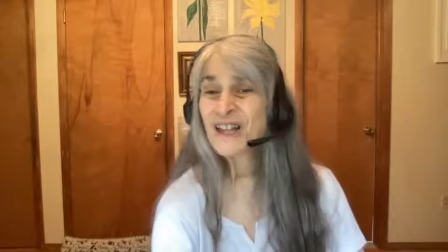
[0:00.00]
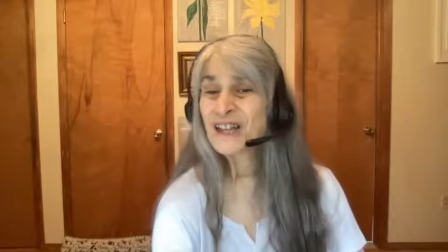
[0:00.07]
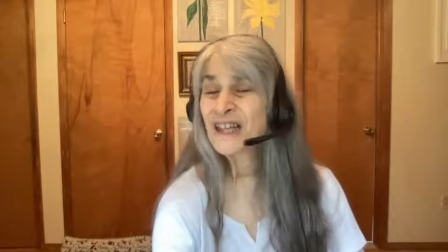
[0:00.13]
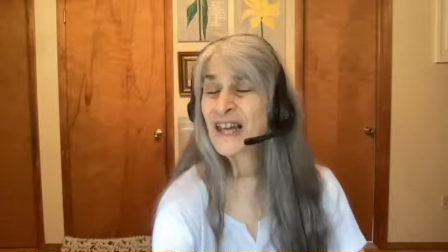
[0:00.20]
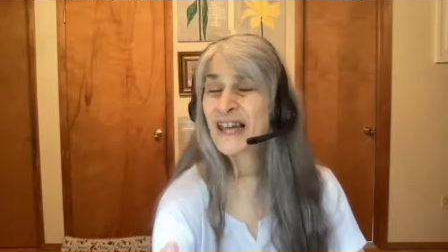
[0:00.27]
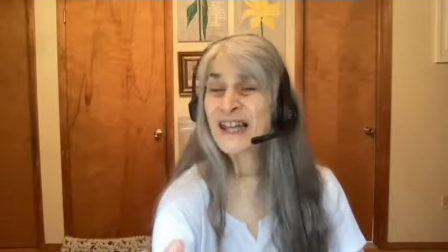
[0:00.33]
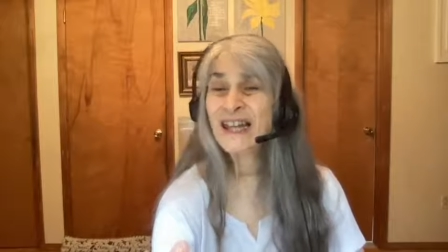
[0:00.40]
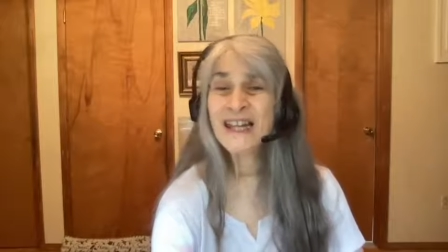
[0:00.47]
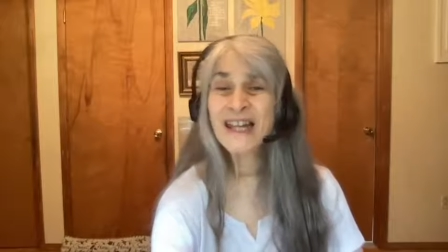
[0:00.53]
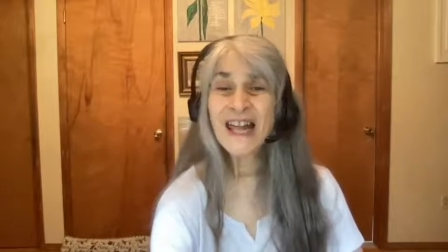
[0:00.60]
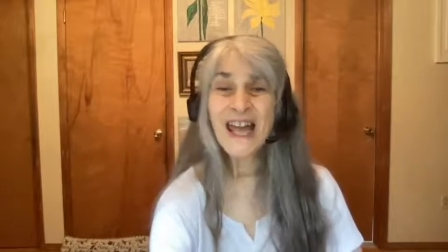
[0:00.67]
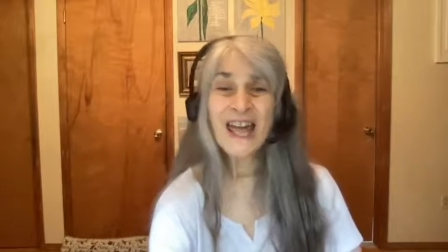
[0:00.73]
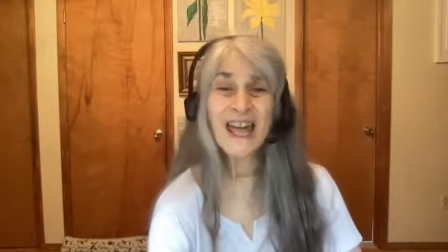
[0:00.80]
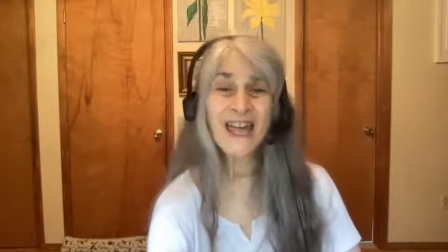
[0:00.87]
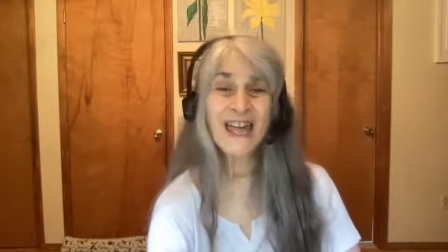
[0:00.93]
like an
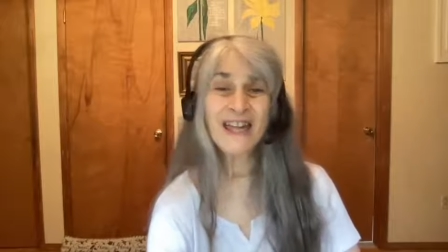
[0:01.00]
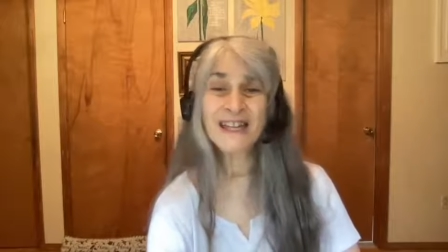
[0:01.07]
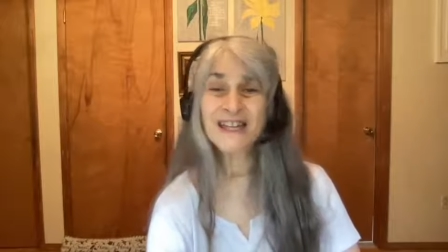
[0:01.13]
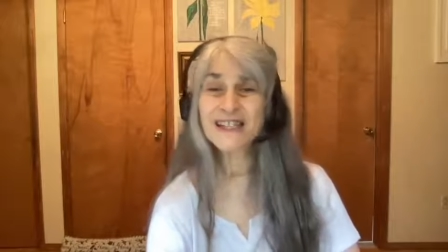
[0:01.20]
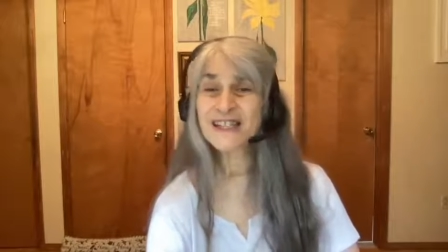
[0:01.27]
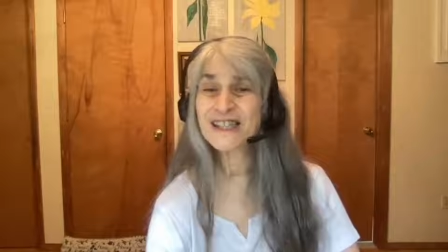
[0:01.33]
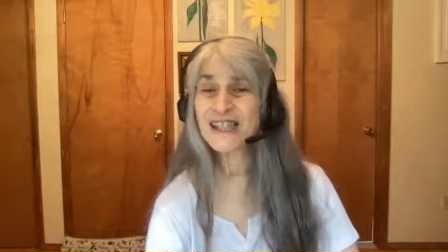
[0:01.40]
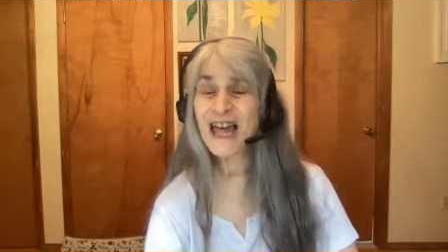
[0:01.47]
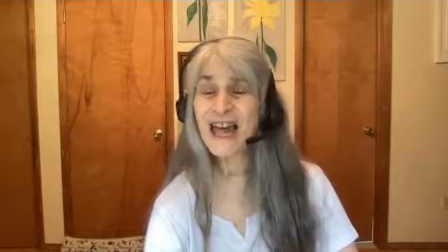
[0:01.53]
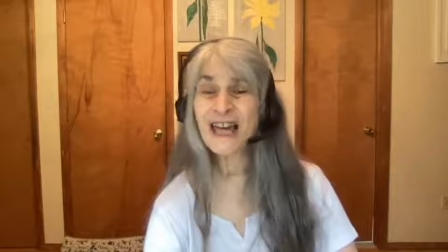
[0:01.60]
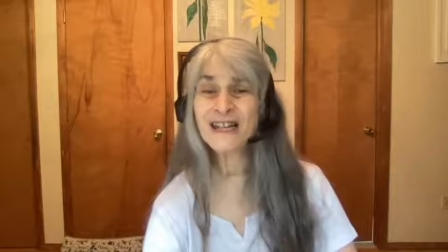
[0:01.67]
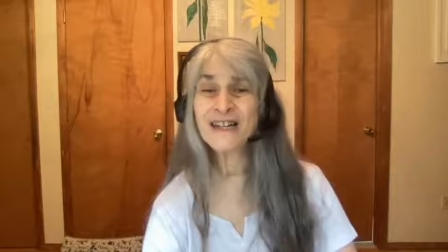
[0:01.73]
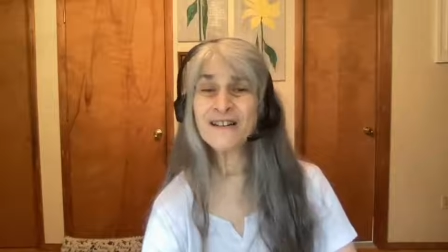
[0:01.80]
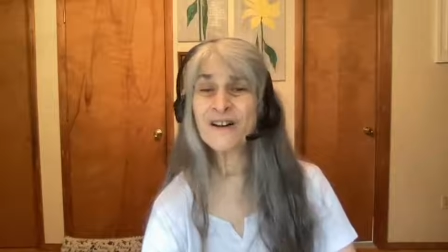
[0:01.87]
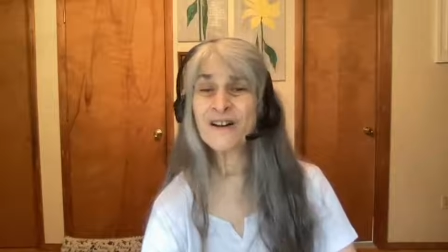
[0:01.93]
egg
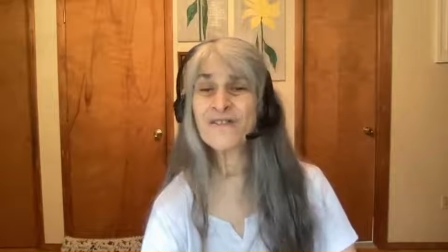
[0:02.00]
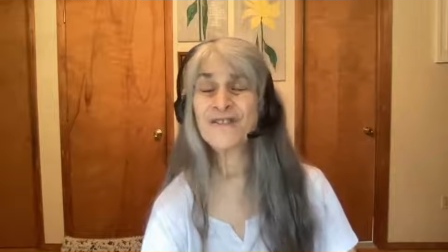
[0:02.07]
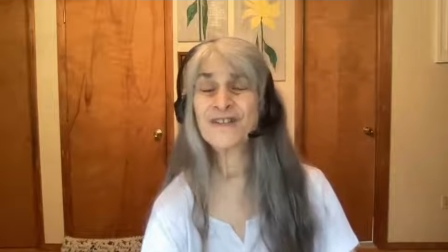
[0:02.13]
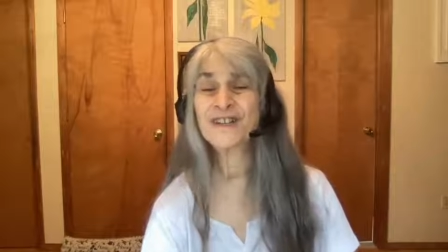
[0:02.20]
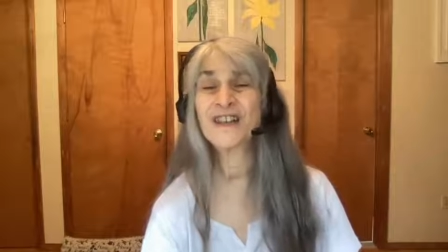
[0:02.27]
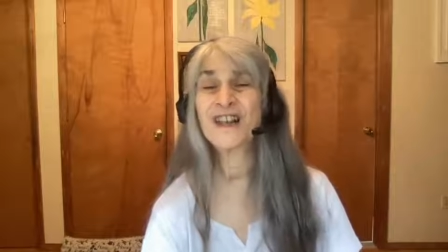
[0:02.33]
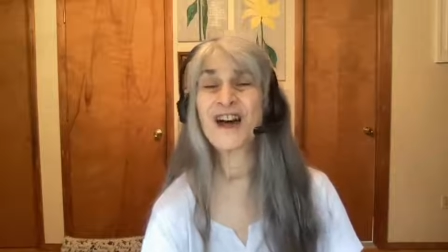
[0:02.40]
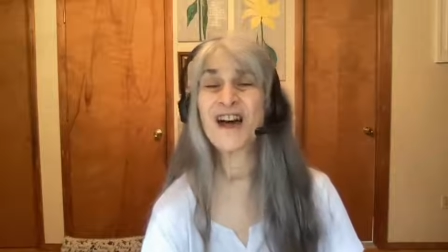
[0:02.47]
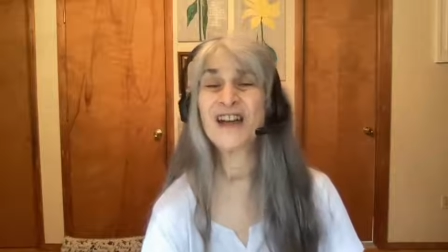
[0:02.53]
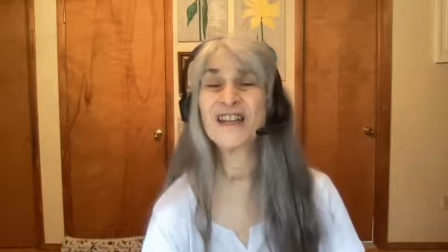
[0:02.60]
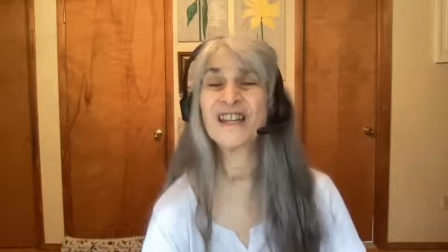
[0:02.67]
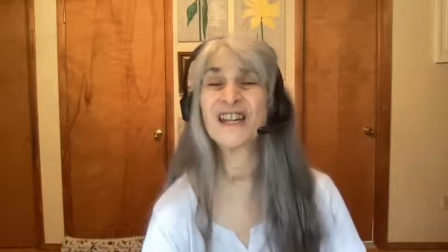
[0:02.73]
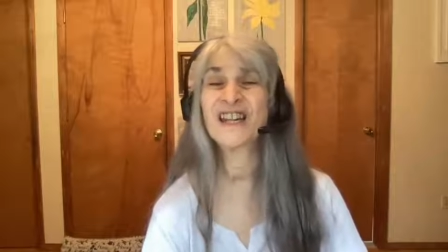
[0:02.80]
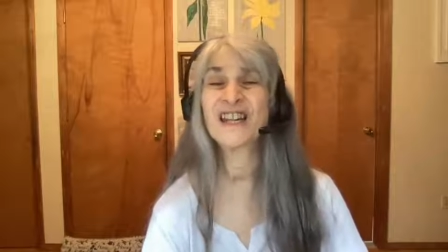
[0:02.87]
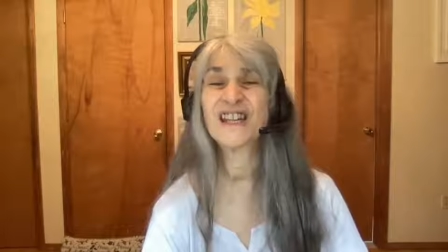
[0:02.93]
sliding off a
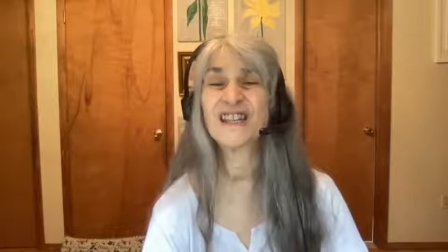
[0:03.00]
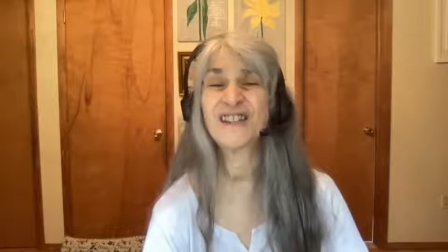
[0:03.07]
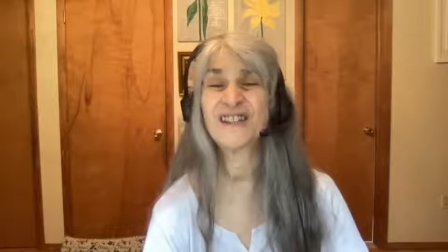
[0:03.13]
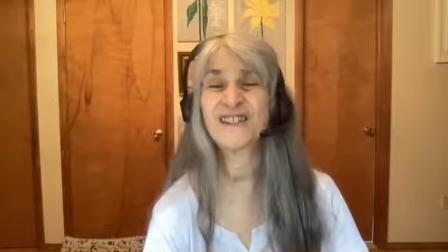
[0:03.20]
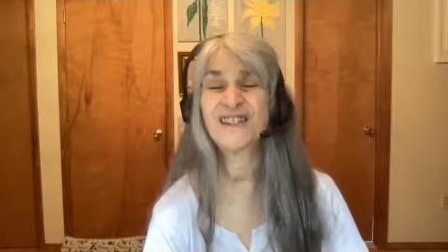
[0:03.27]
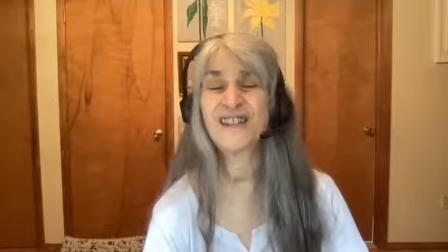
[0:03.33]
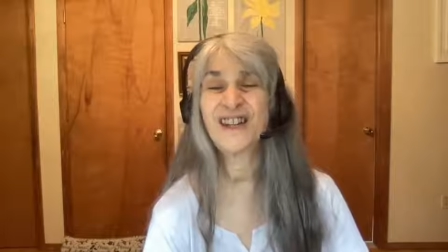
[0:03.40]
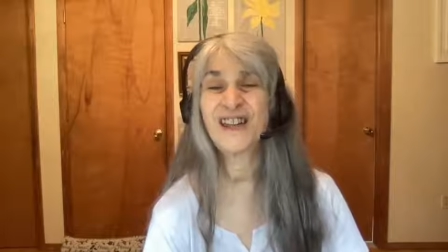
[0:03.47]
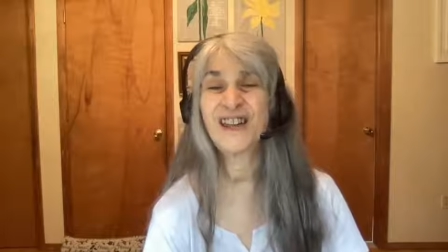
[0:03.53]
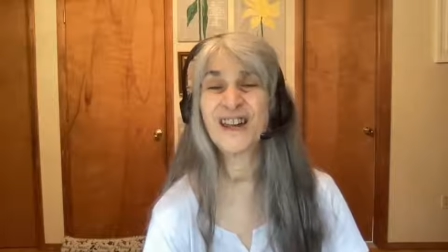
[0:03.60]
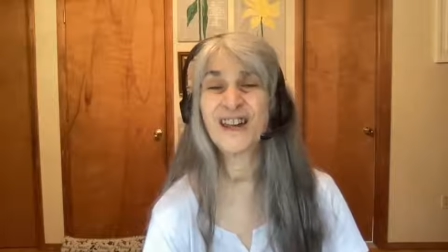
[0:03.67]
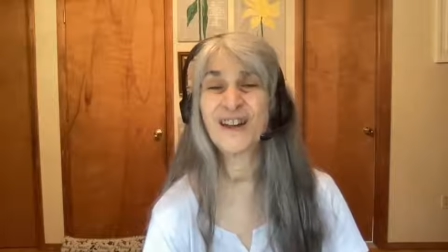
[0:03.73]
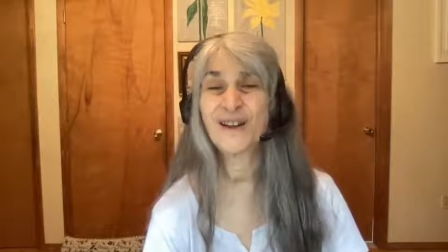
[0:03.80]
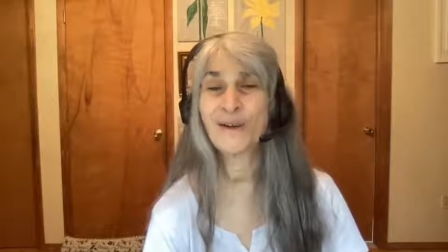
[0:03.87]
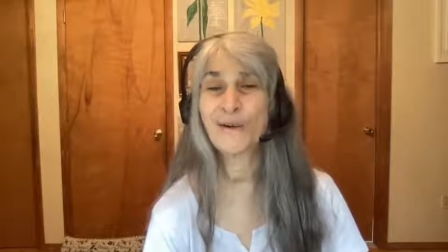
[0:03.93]
non
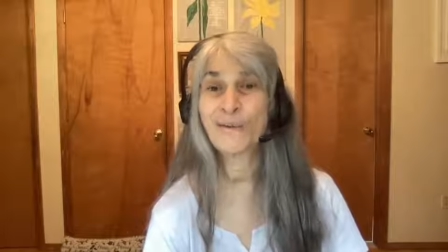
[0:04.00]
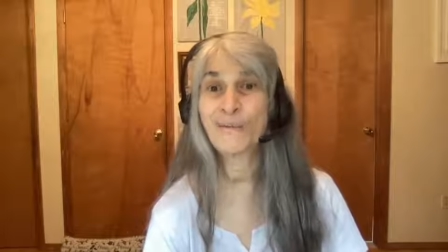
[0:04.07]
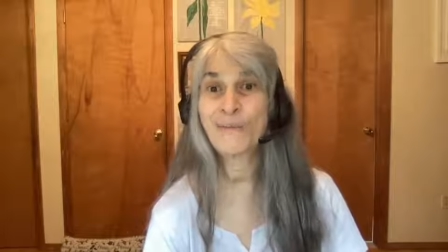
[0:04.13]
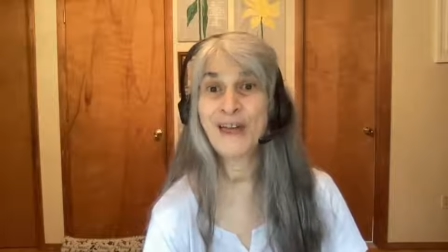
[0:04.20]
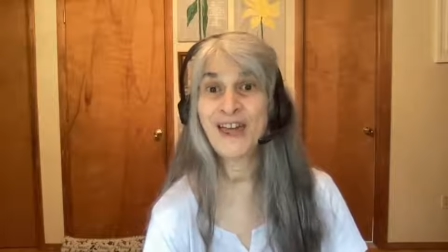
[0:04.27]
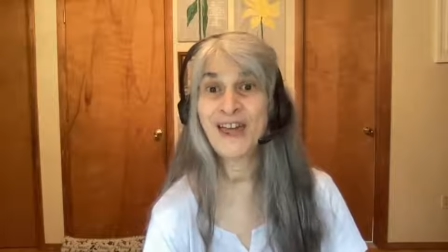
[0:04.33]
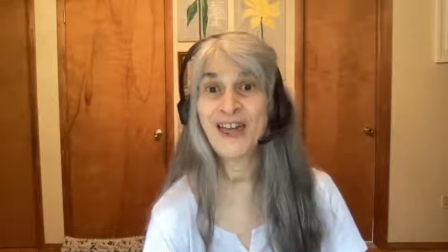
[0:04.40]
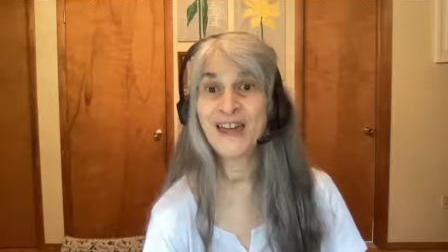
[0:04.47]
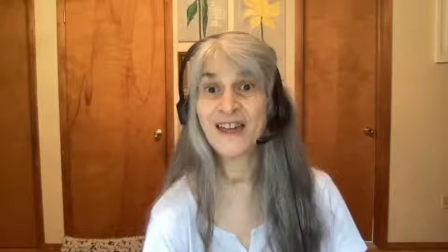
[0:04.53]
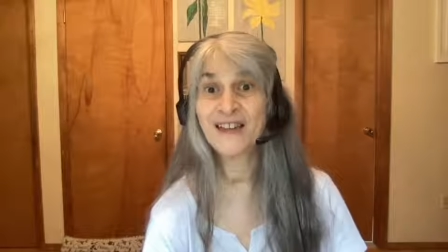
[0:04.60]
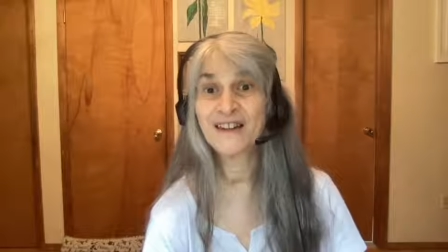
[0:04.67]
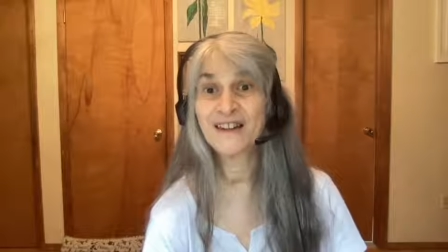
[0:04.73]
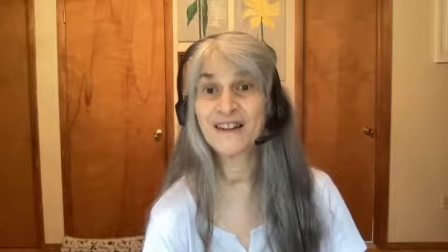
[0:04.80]
stick pan.